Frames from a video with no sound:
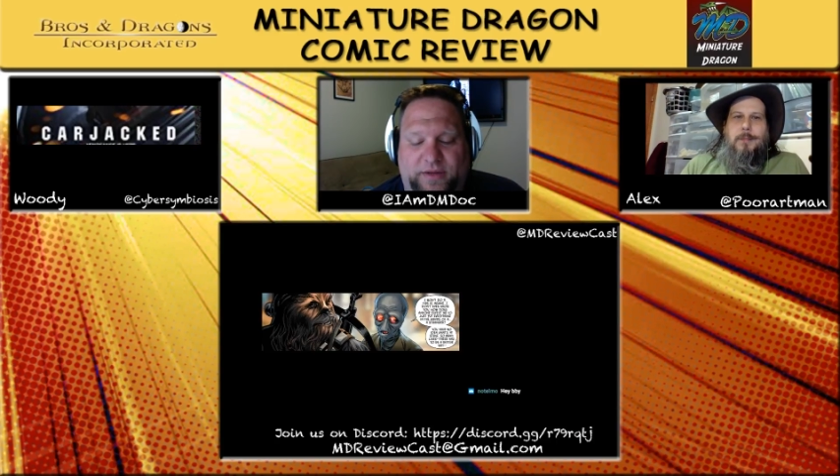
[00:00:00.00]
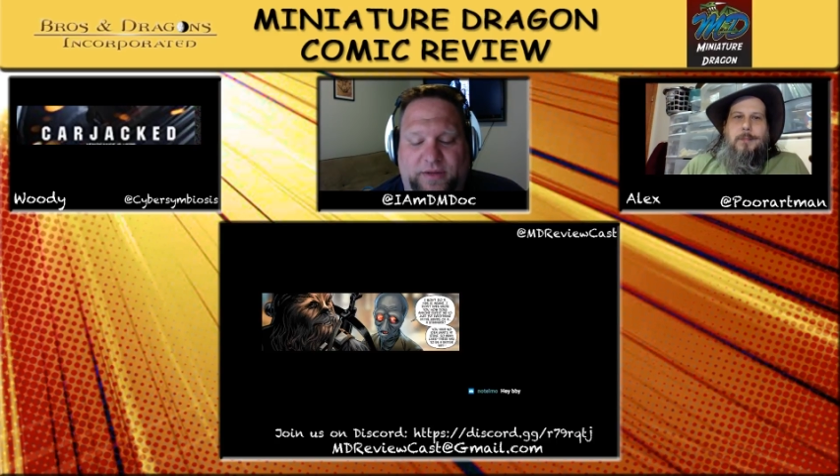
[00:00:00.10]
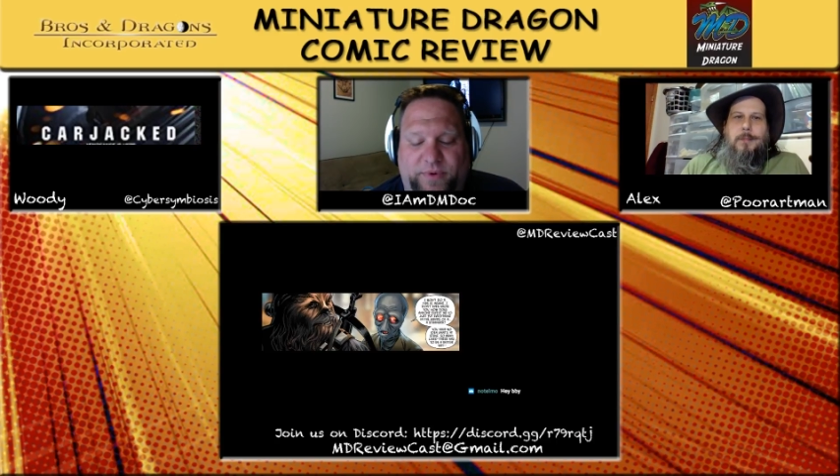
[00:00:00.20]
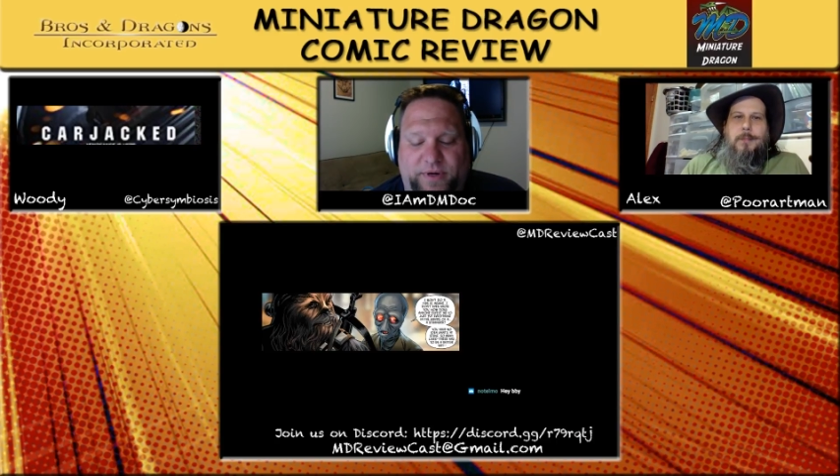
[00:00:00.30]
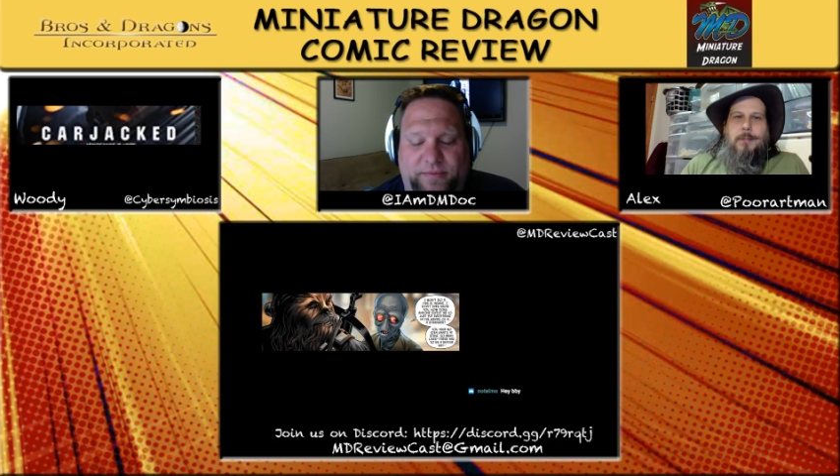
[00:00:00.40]

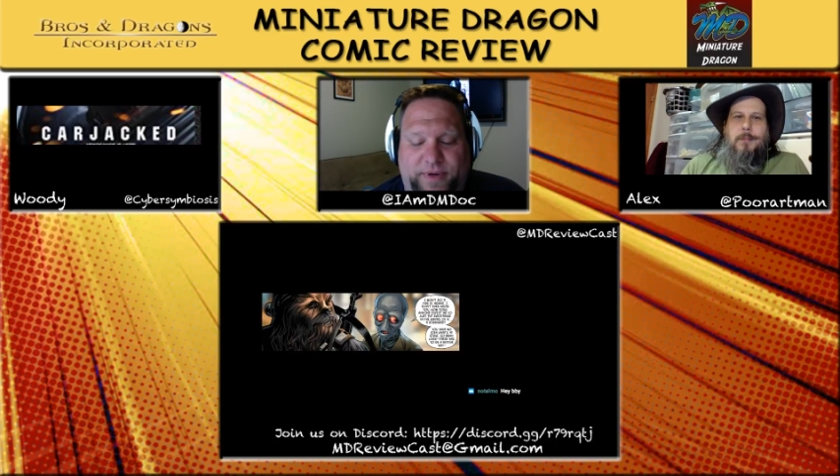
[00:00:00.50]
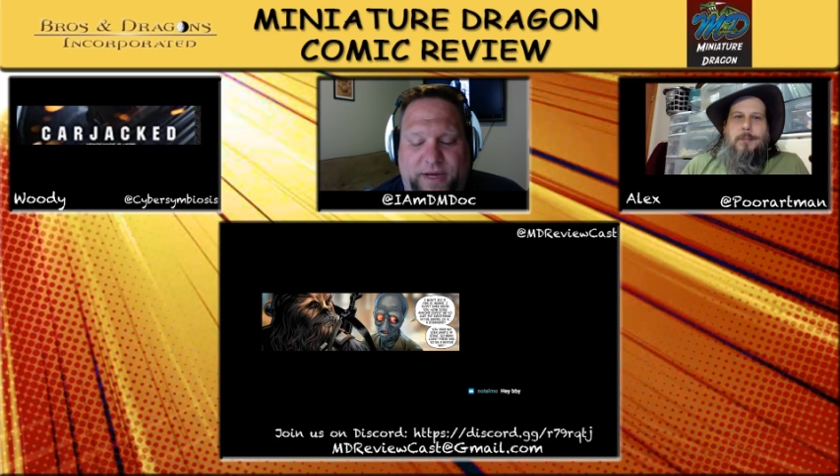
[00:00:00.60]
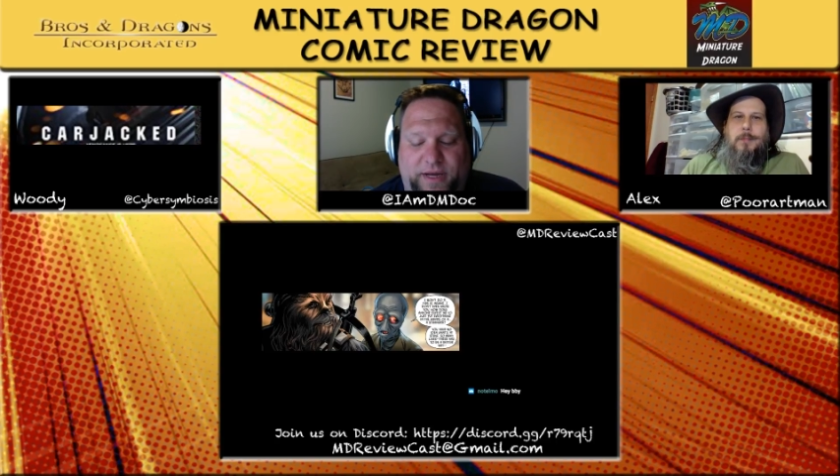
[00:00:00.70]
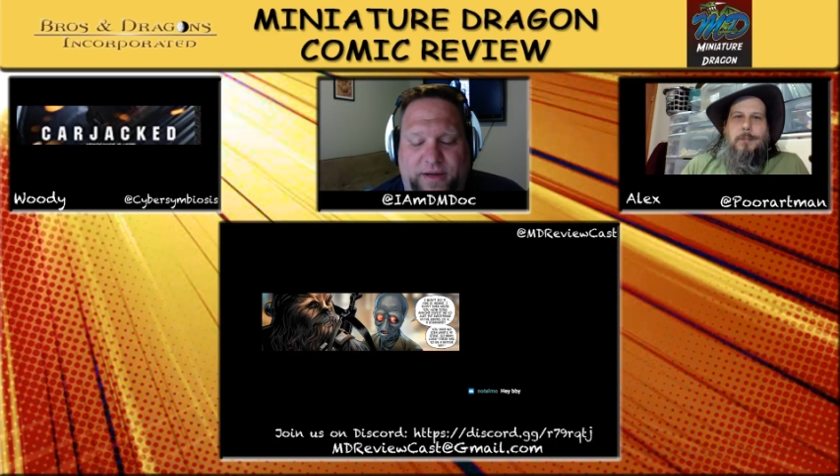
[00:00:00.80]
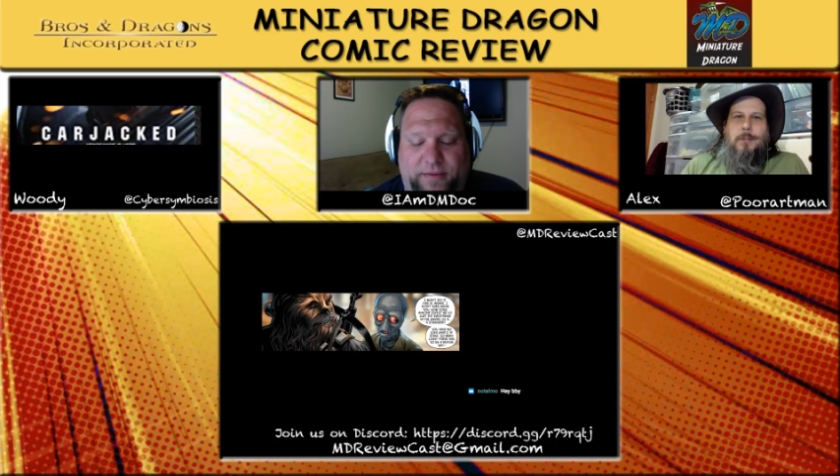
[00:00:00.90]
it's written
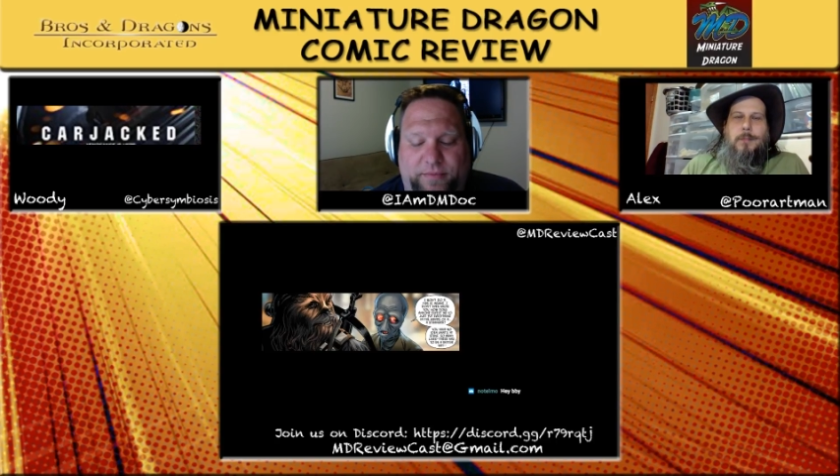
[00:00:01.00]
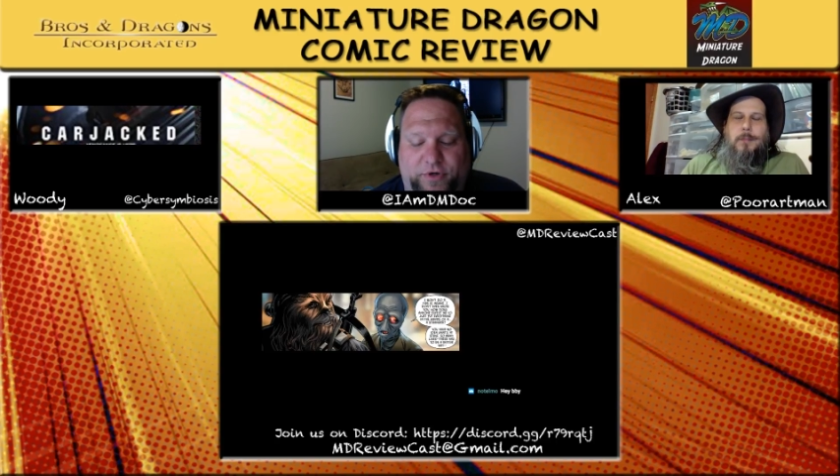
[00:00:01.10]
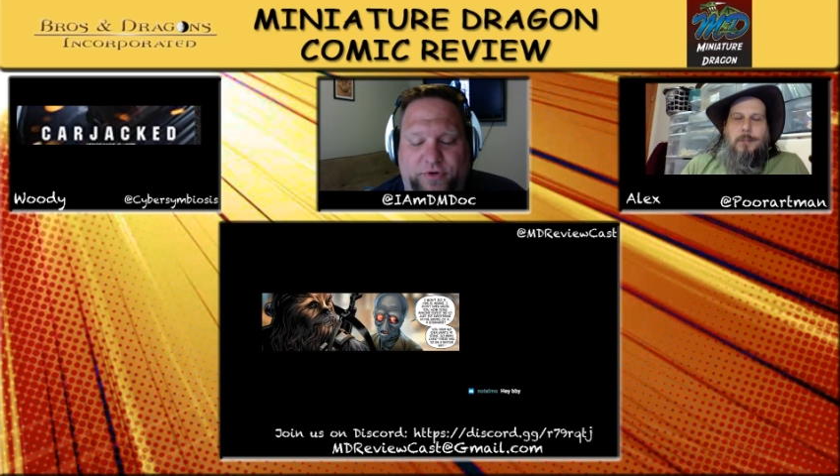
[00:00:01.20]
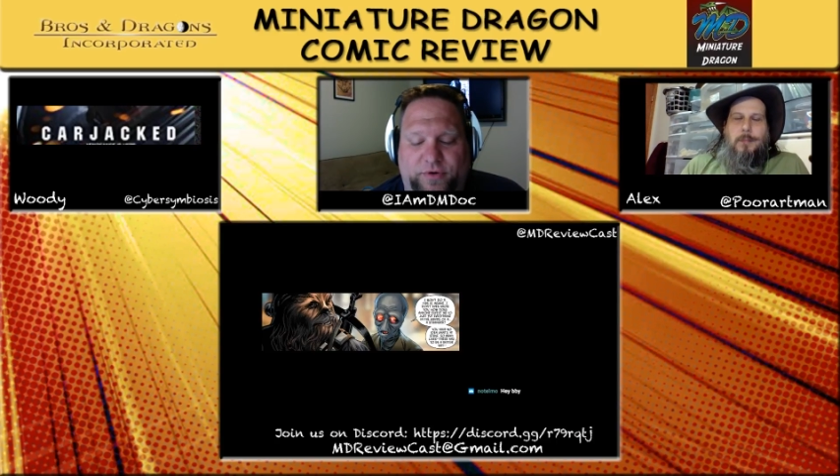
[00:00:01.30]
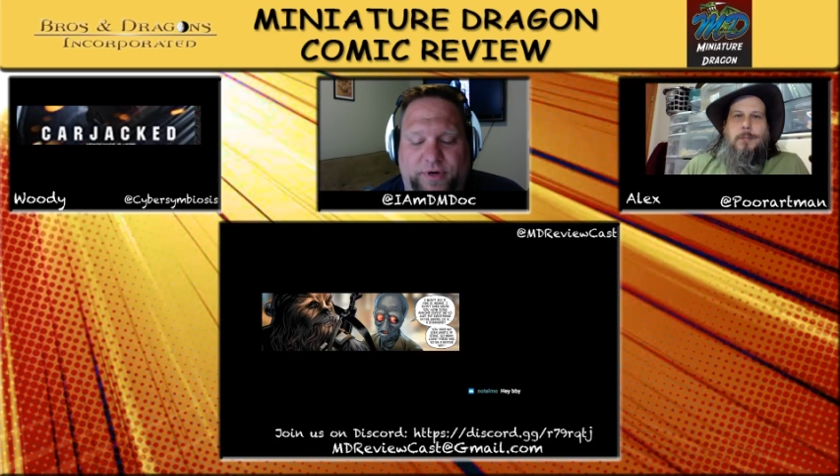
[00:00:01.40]
by
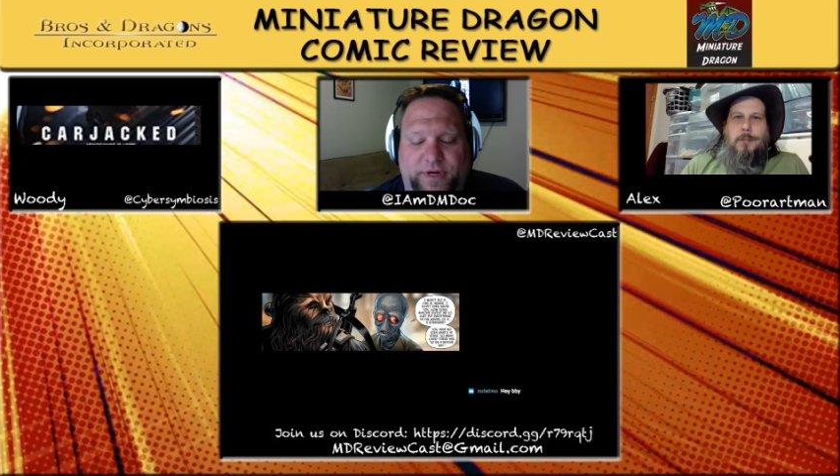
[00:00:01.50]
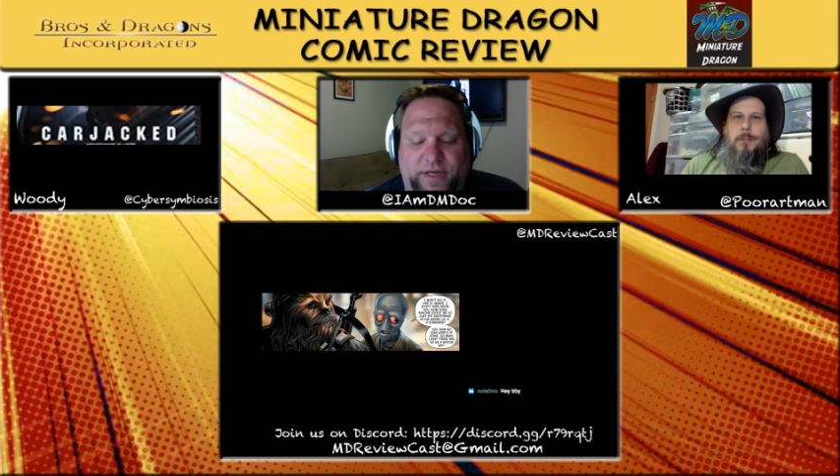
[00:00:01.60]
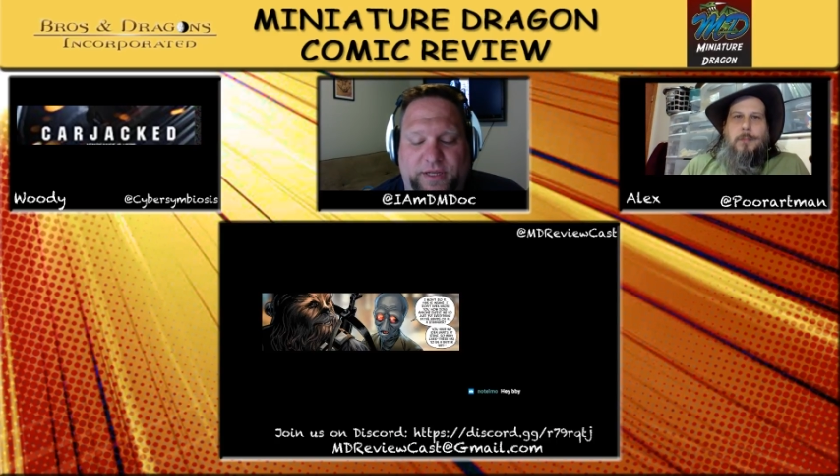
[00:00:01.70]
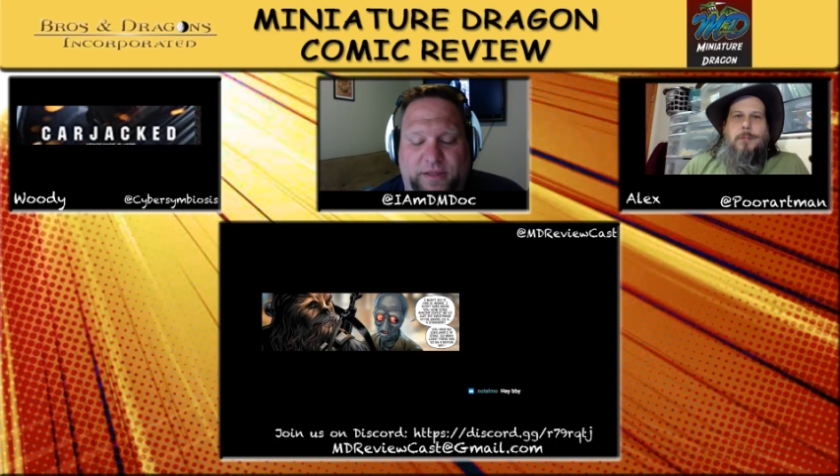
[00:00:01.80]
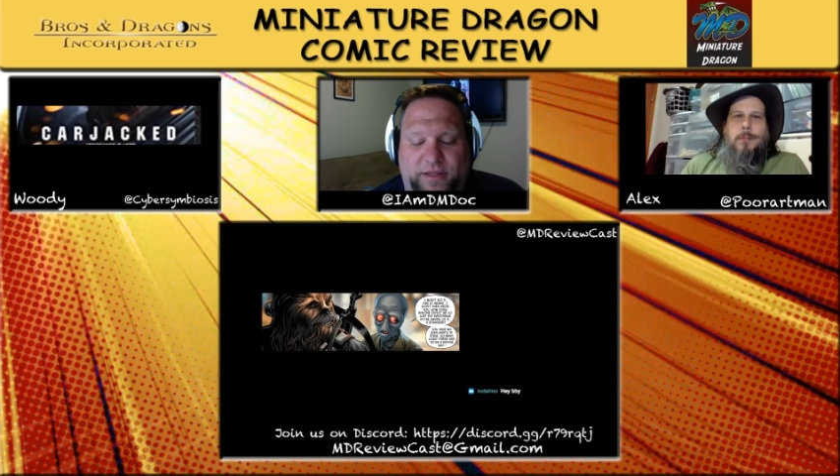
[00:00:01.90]

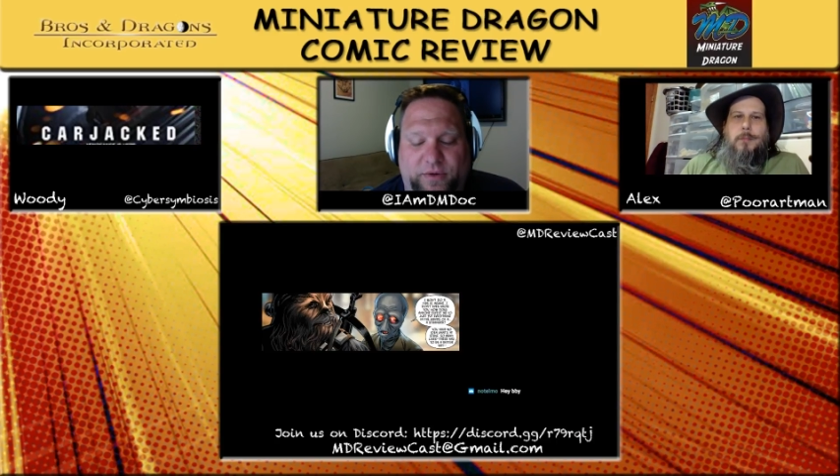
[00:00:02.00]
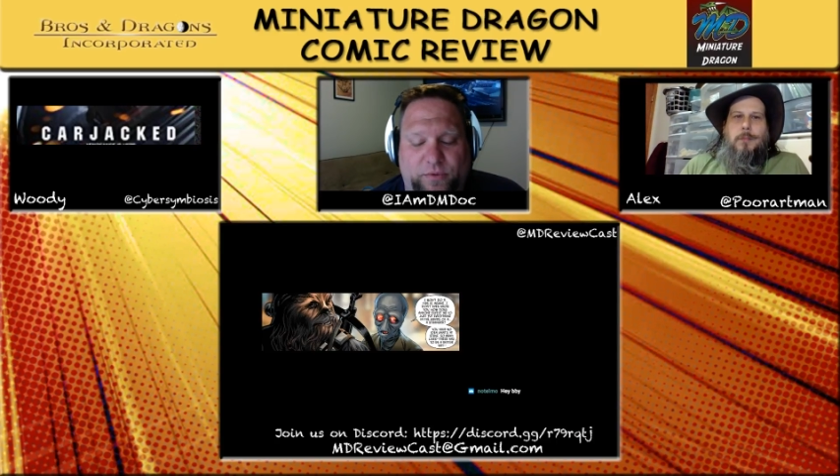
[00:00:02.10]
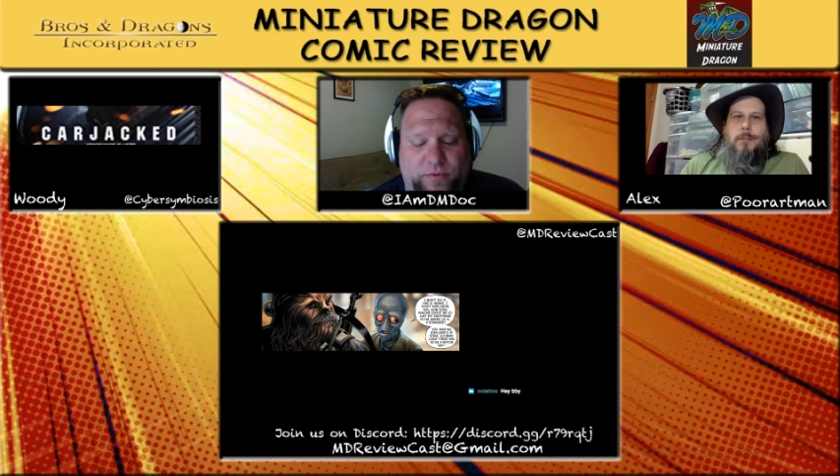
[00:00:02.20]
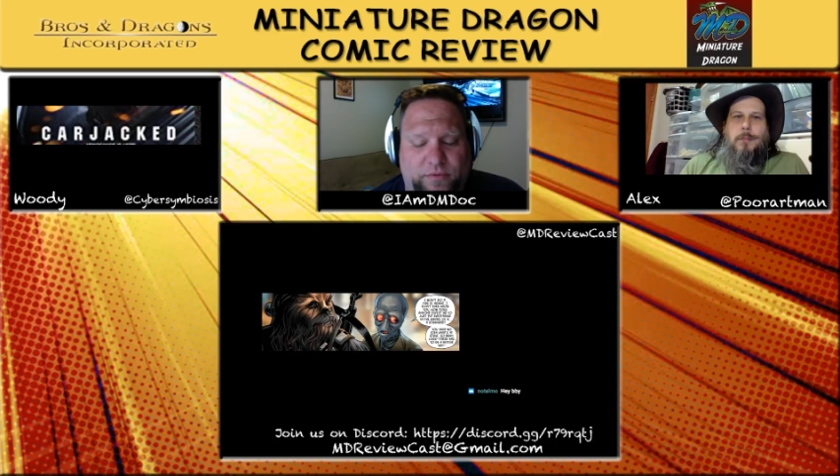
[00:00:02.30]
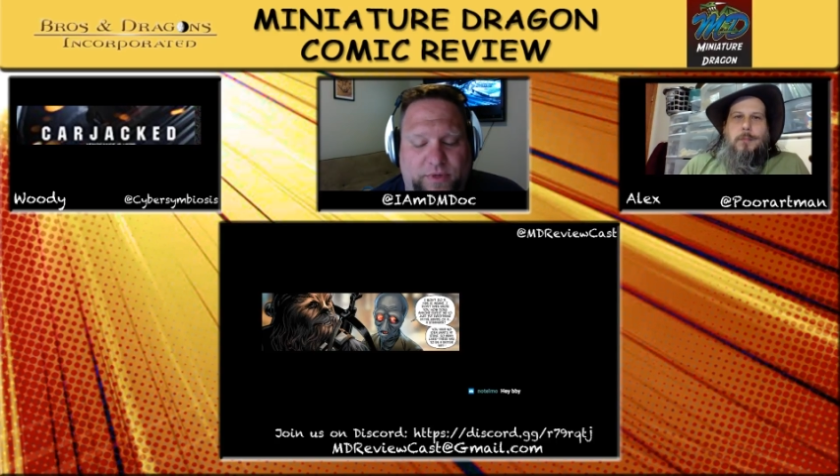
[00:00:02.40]
Majori
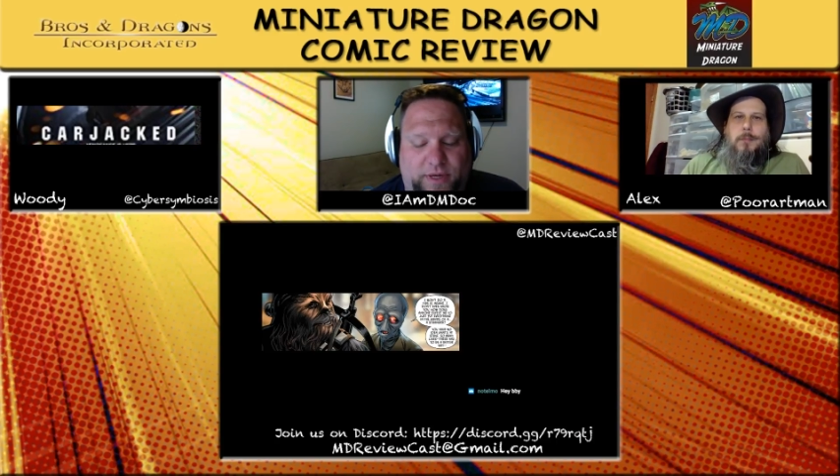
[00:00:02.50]
Liu.